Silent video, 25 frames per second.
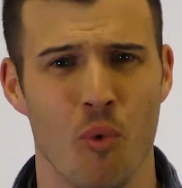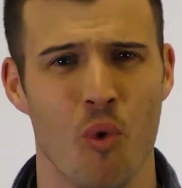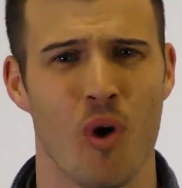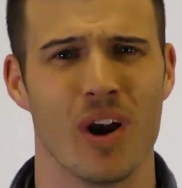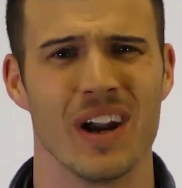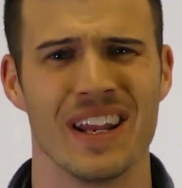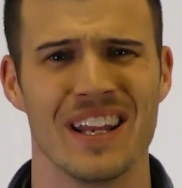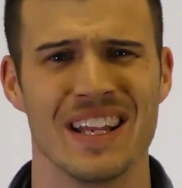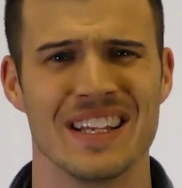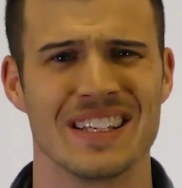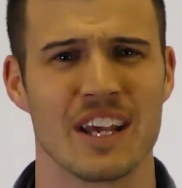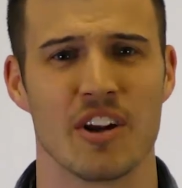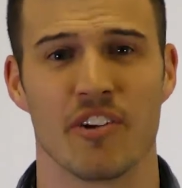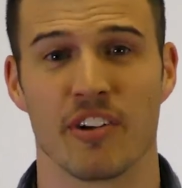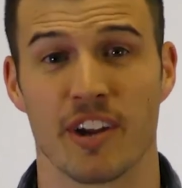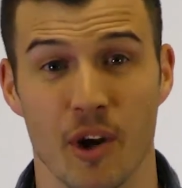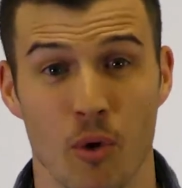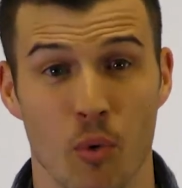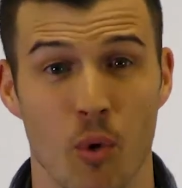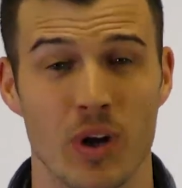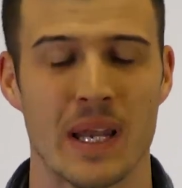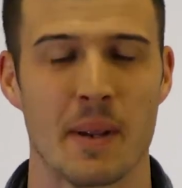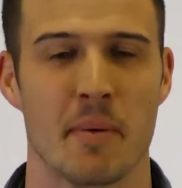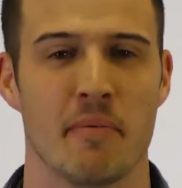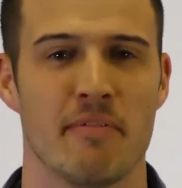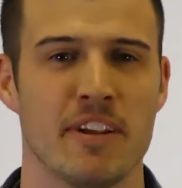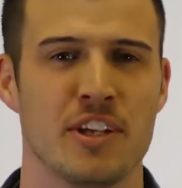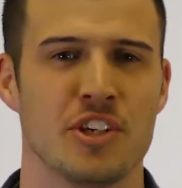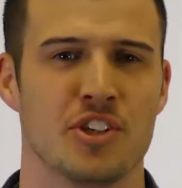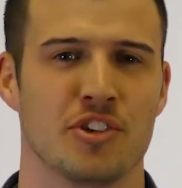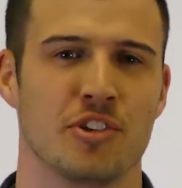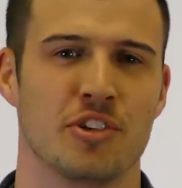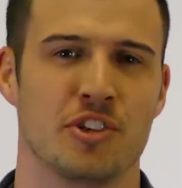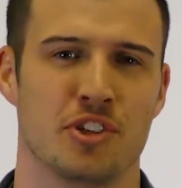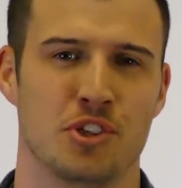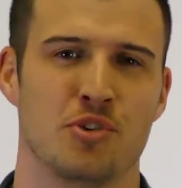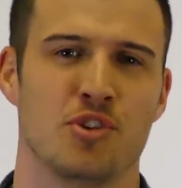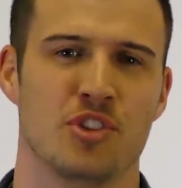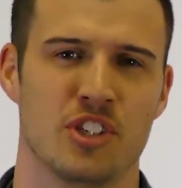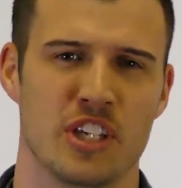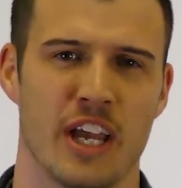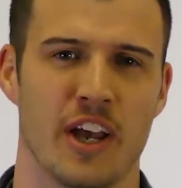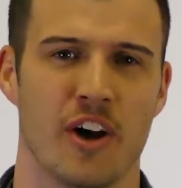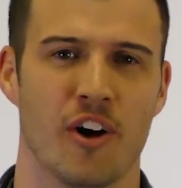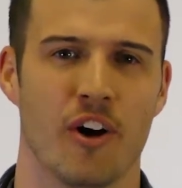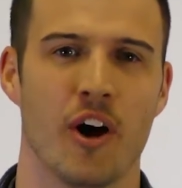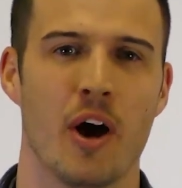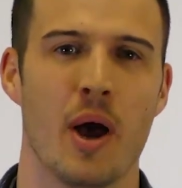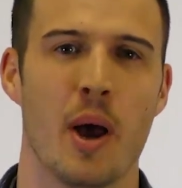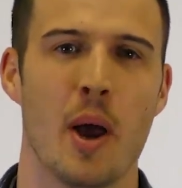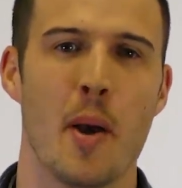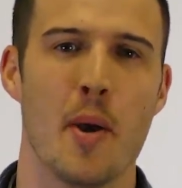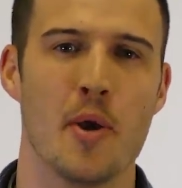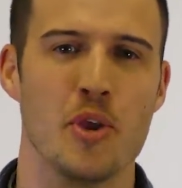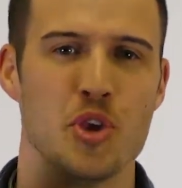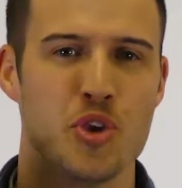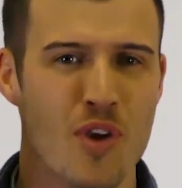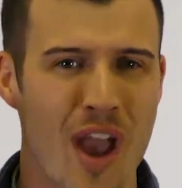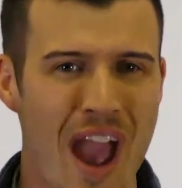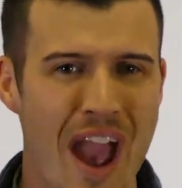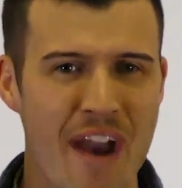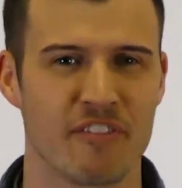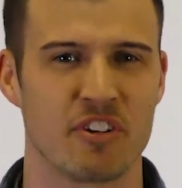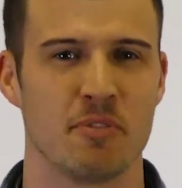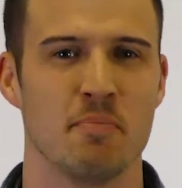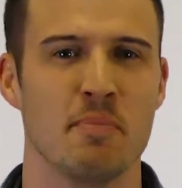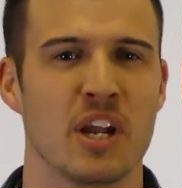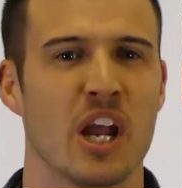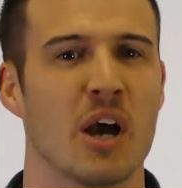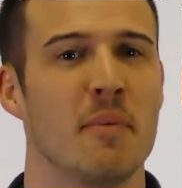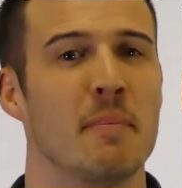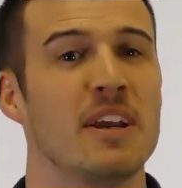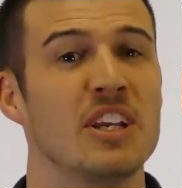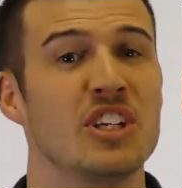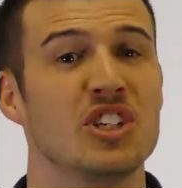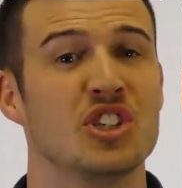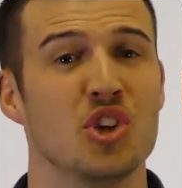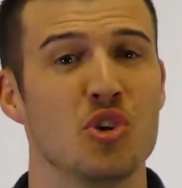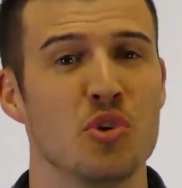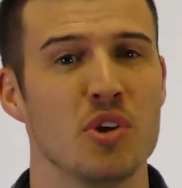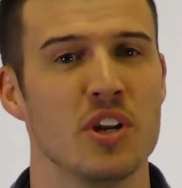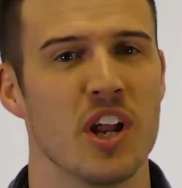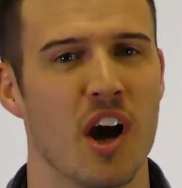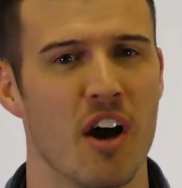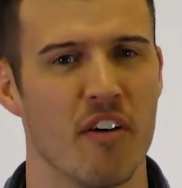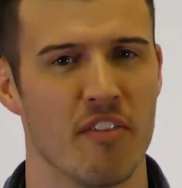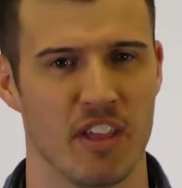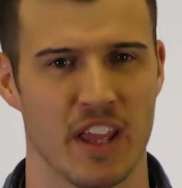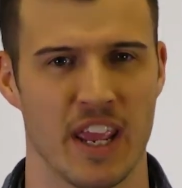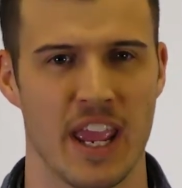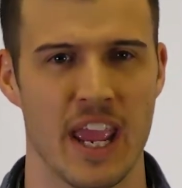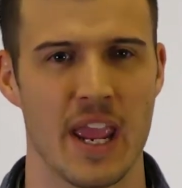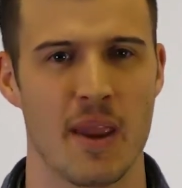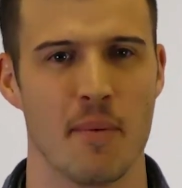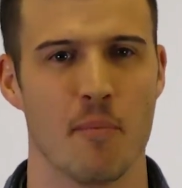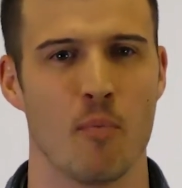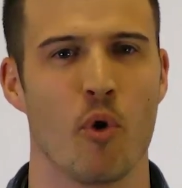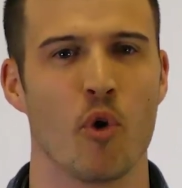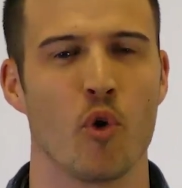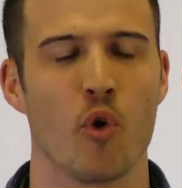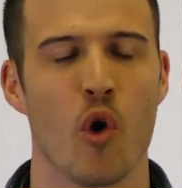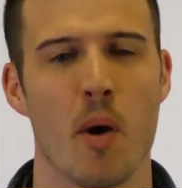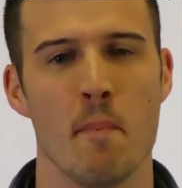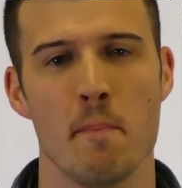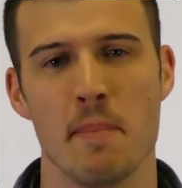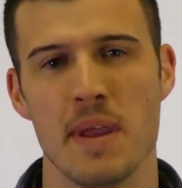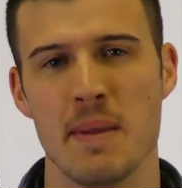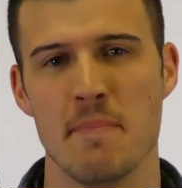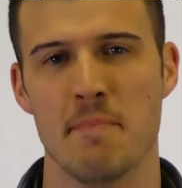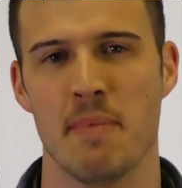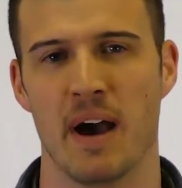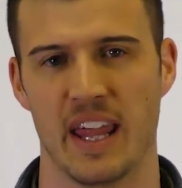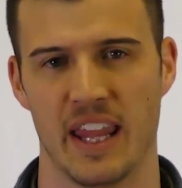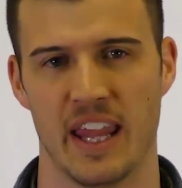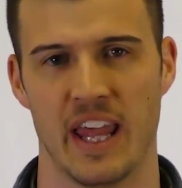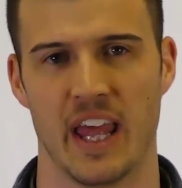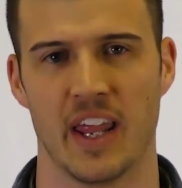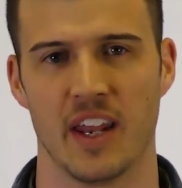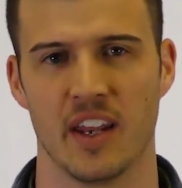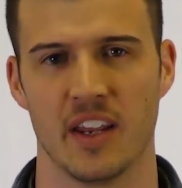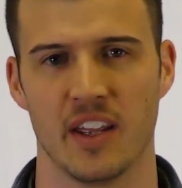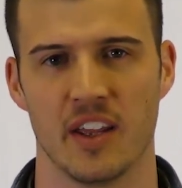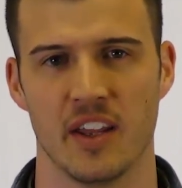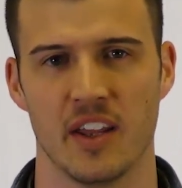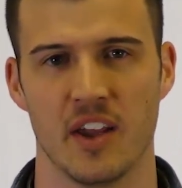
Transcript: what it is, I don't care what type of insurance you sell, you have to become a student of the game. What do I mean by that?